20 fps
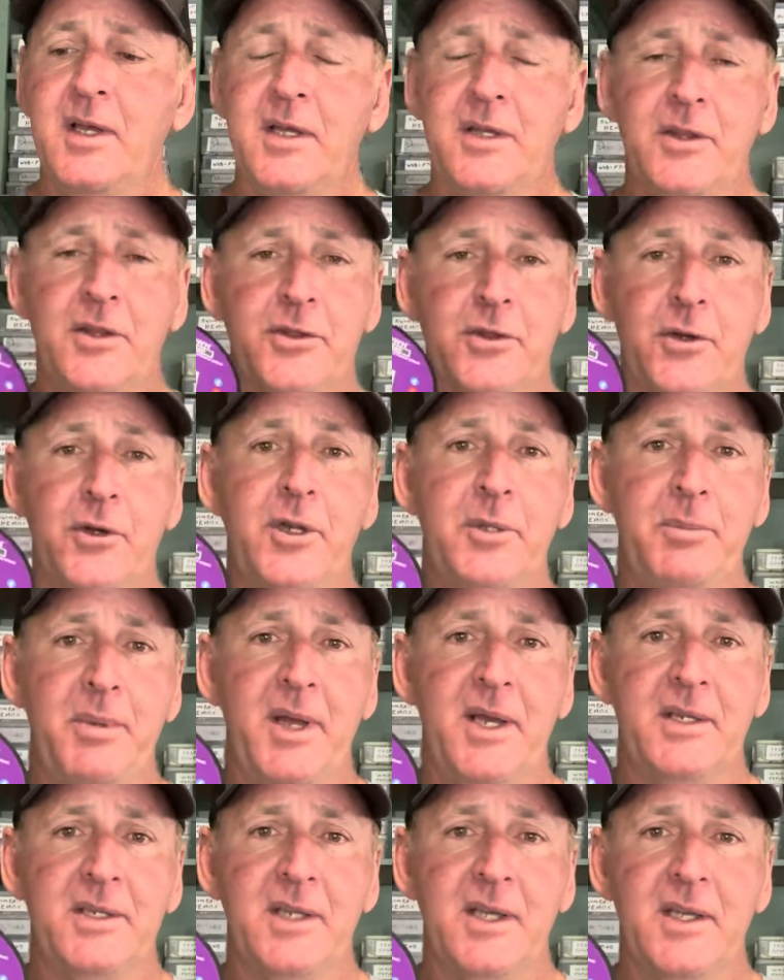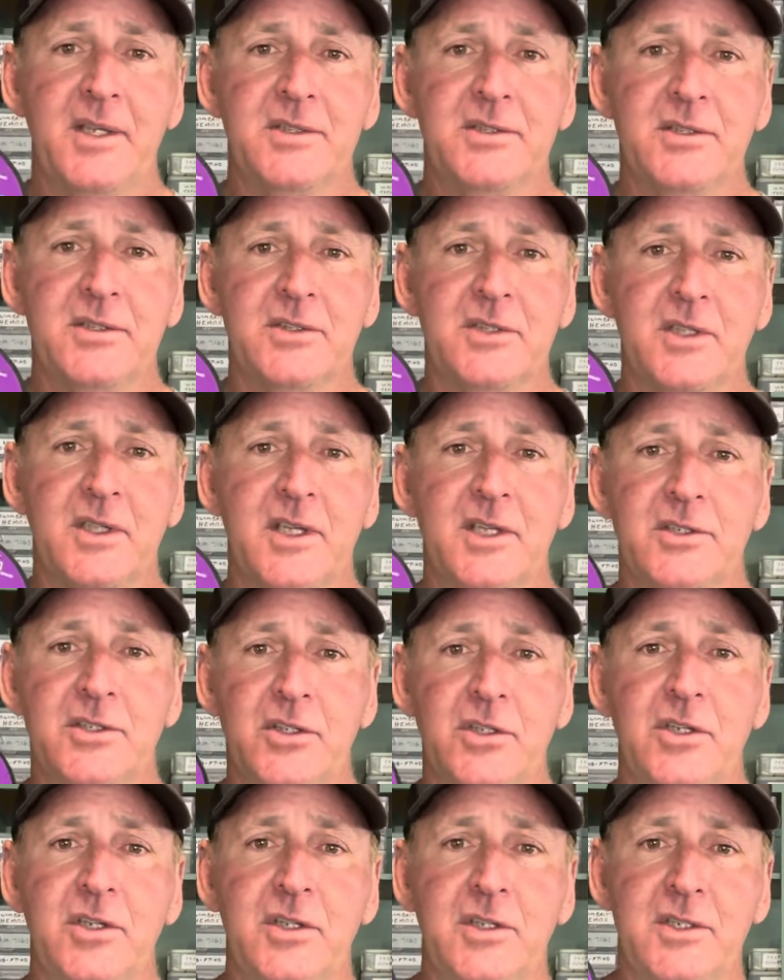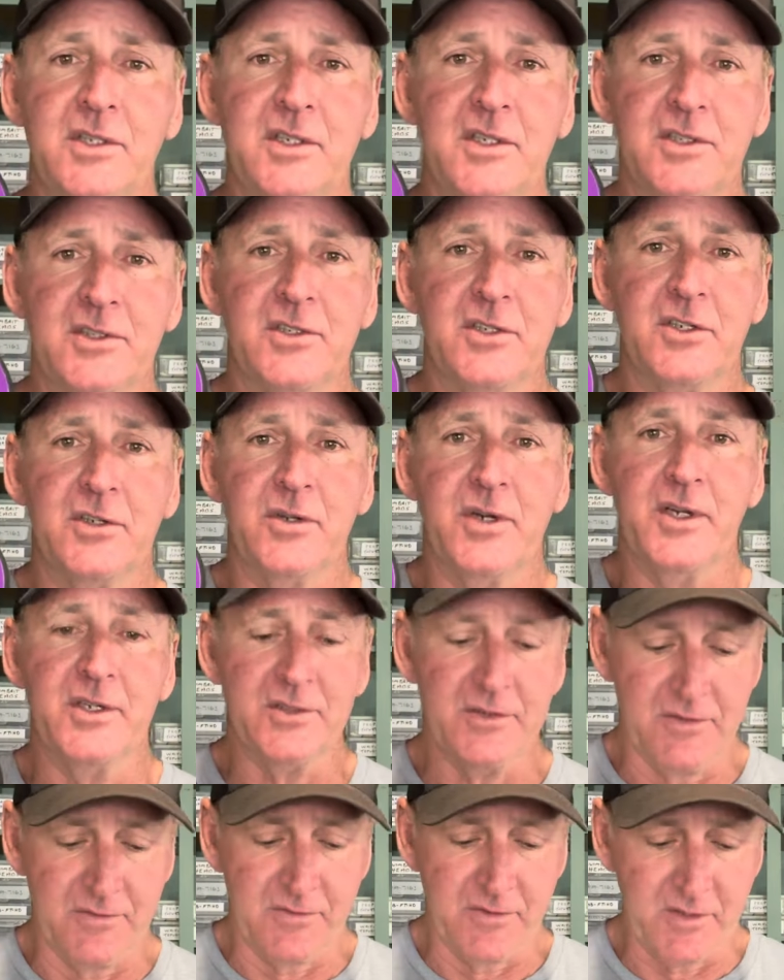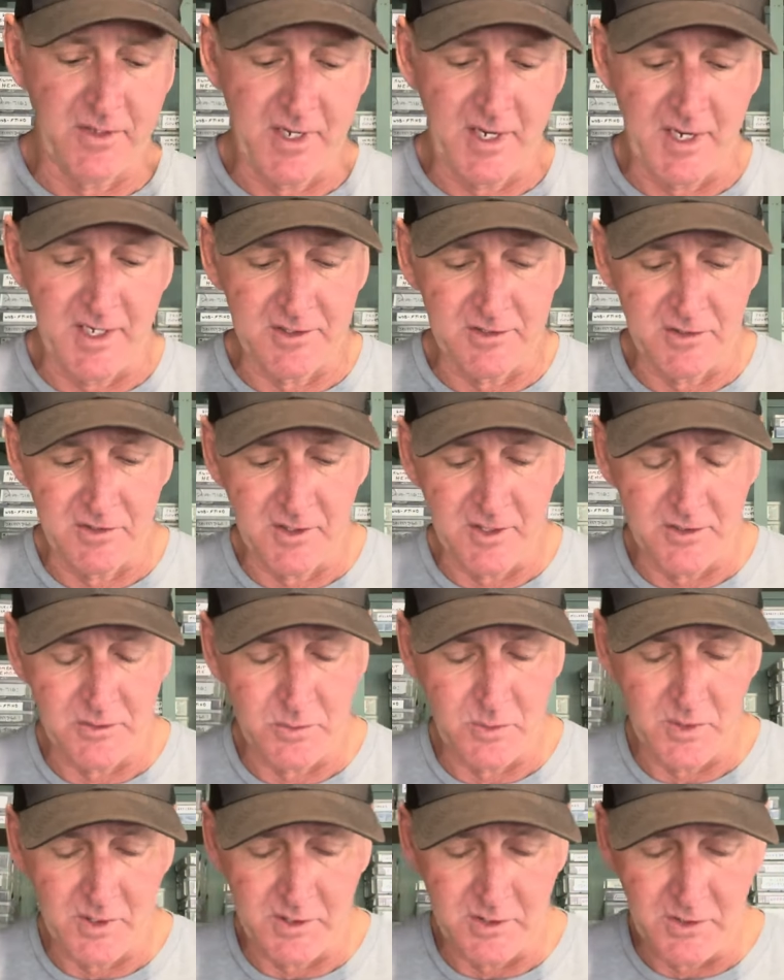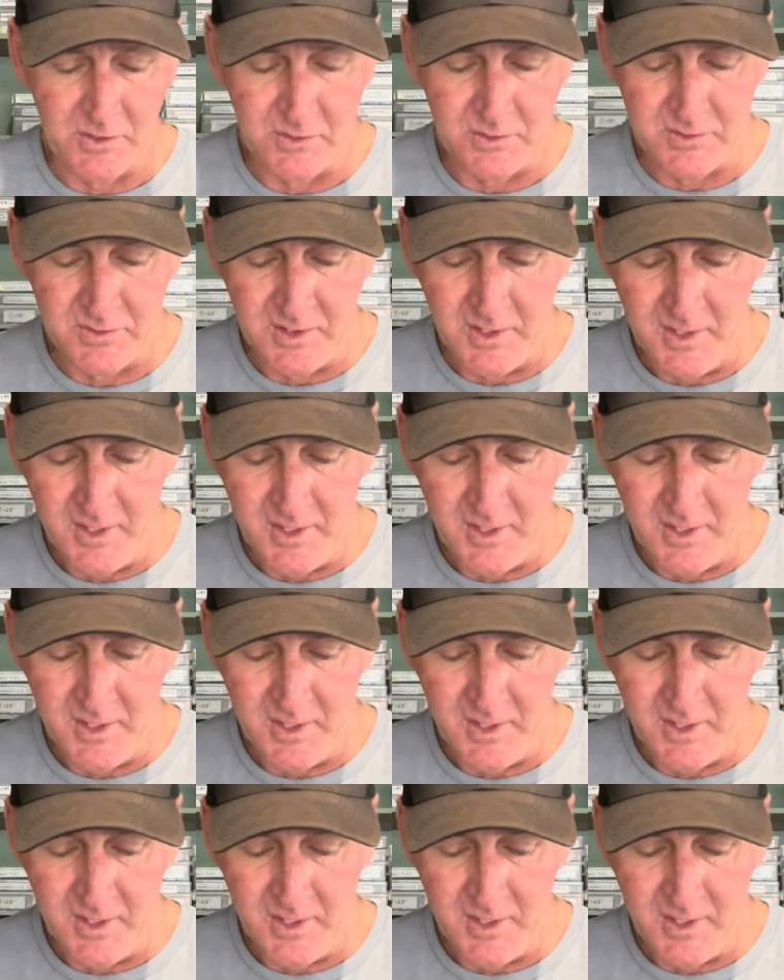the 30 pound test is a good consideration for that. So that's what I use.